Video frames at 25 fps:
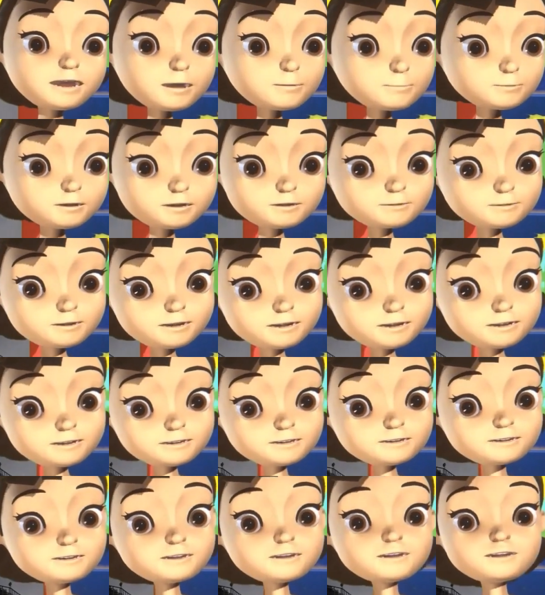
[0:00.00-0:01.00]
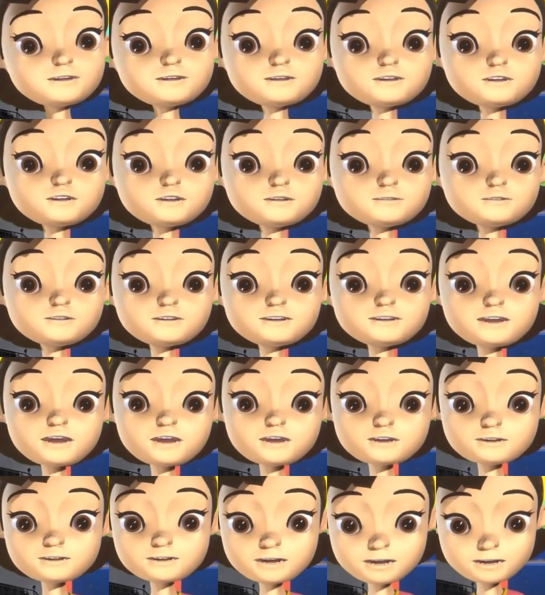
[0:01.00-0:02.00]
And when it rains, the sulfur
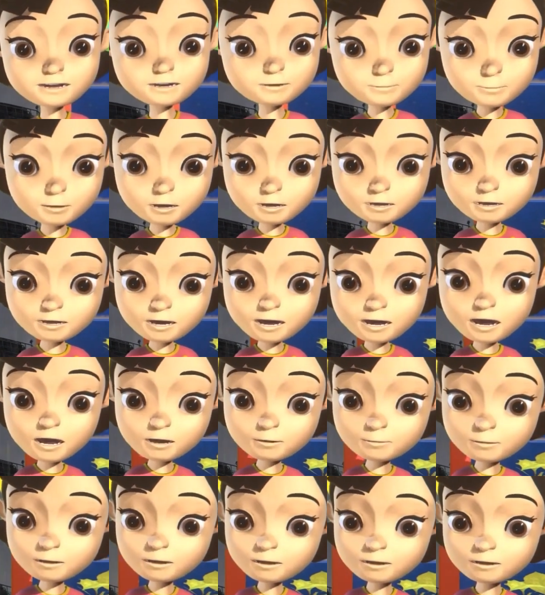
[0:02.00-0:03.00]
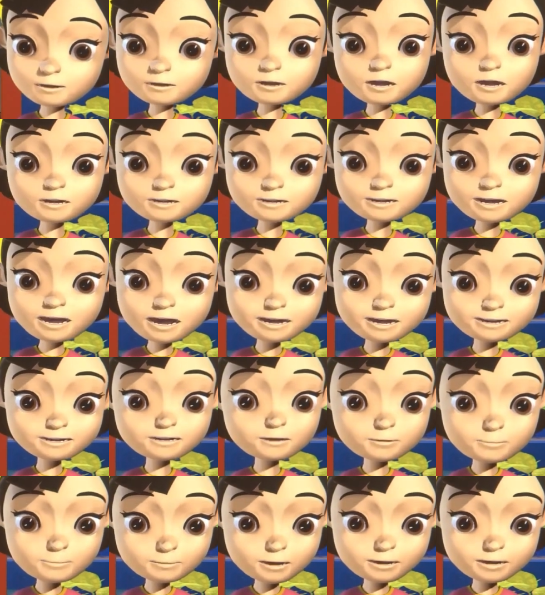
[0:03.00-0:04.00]
dioxide gets washed out, causing
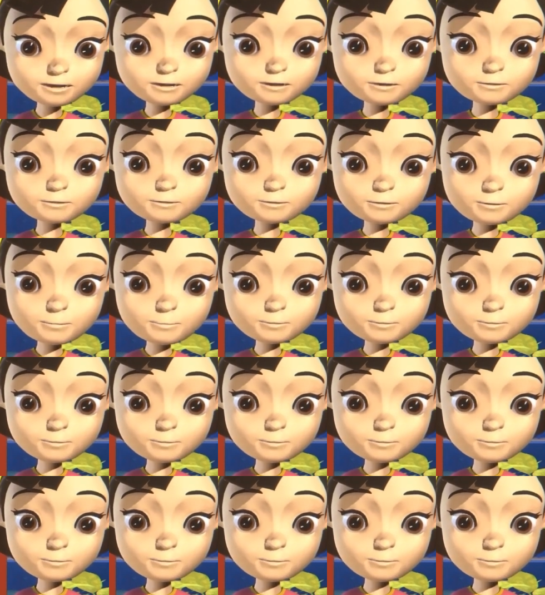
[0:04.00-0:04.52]
acid rain,